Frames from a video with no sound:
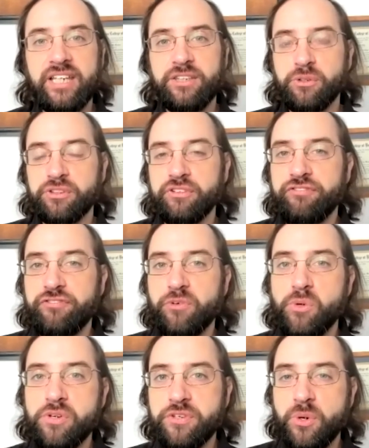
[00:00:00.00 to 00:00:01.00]
during the
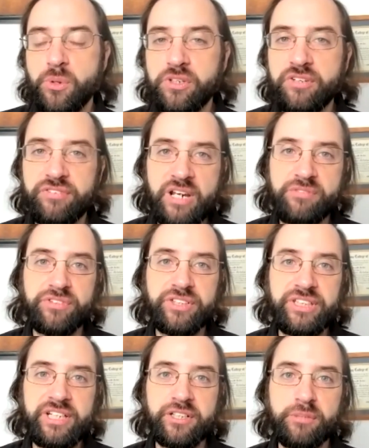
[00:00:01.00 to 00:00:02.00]
fourth quarter of every
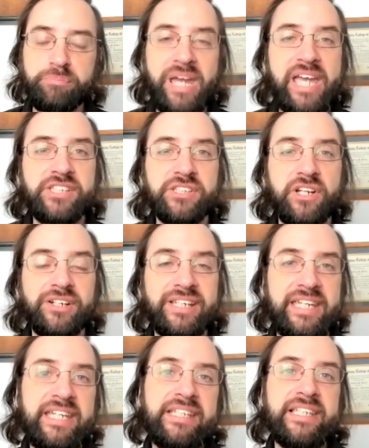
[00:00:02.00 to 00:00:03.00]
year, banks are
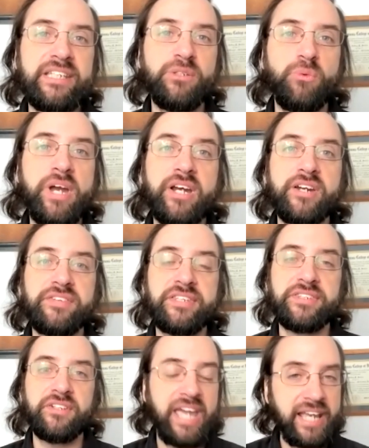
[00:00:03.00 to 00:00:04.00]
keenly aware
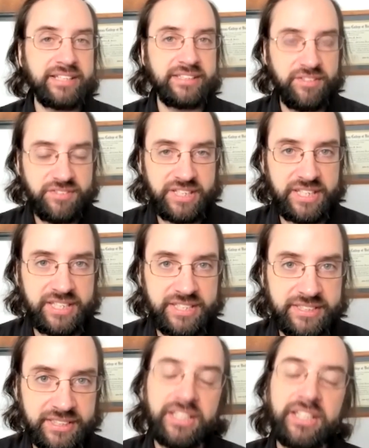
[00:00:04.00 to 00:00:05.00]
that their
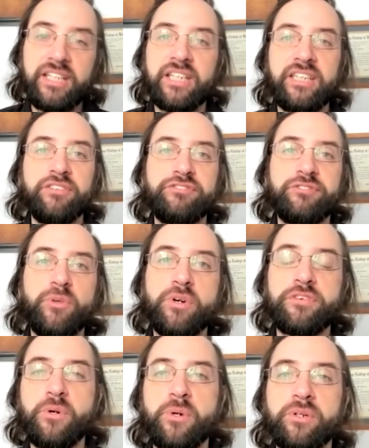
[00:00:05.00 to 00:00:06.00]
activities in the
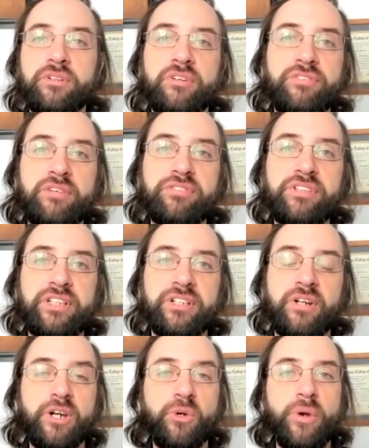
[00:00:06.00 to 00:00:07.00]
fourth quarter of every
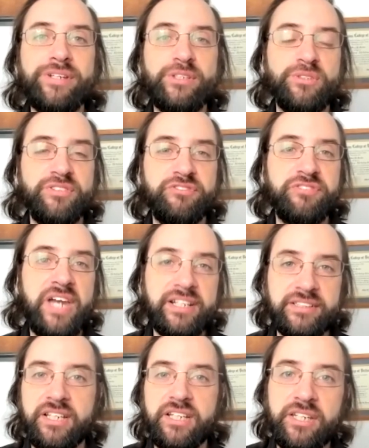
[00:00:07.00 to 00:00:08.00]
year are going to
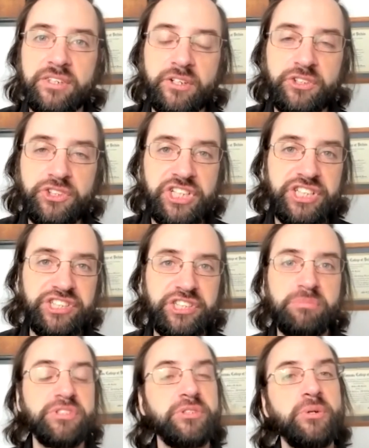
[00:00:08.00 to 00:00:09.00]
affect their
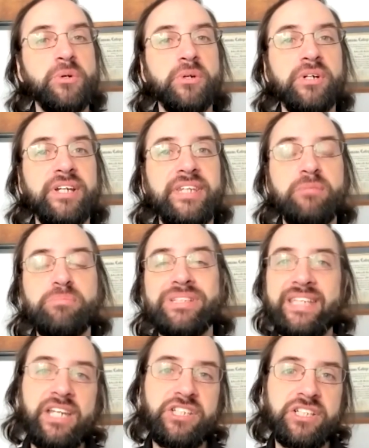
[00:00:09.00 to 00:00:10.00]
GSIB score and then
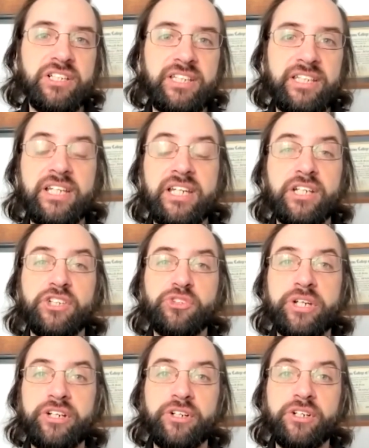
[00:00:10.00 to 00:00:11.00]
potentially
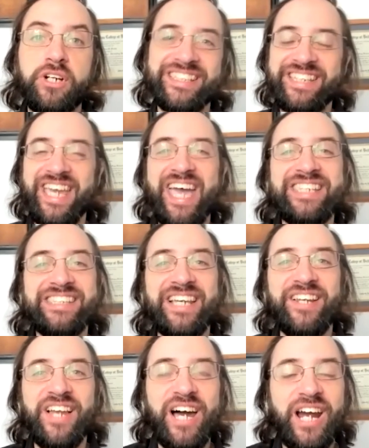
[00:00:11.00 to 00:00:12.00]
trigger the
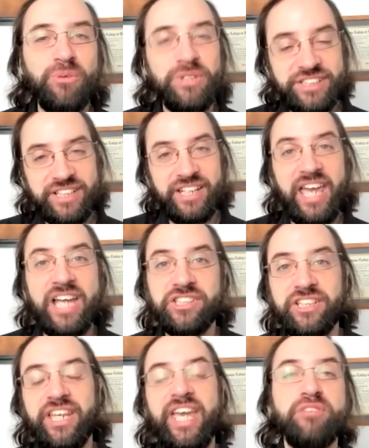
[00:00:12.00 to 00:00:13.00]
SLR, which can
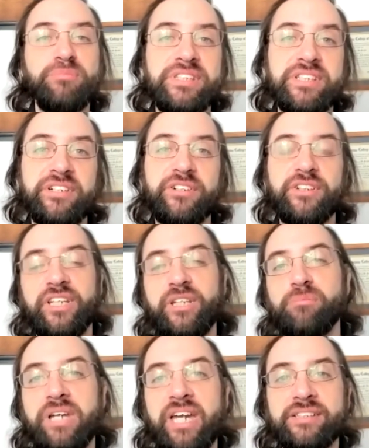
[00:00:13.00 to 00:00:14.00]
actually have material
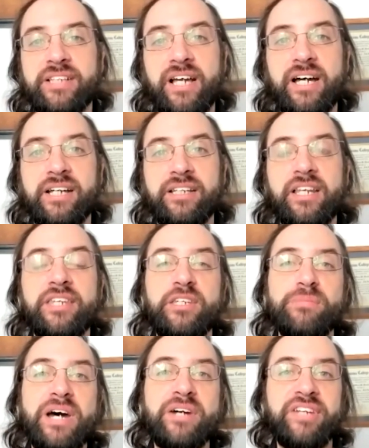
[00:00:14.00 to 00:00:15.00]
impacts on the
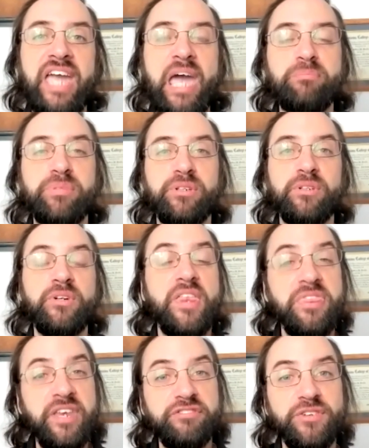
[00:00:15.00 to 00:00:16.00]
amount of capital,
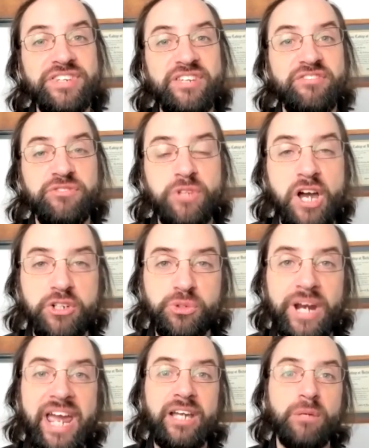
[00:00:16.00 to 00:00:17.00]
therefore a
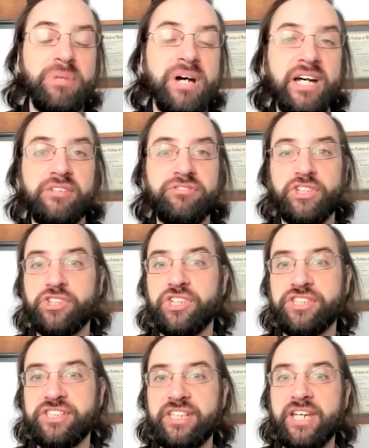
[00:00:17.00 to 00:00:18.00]
drag upon
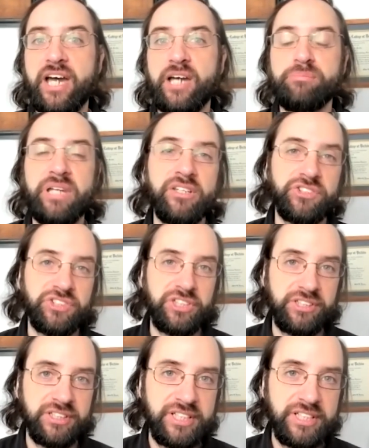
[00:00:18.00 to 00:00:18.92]
efficiency on balance sheet,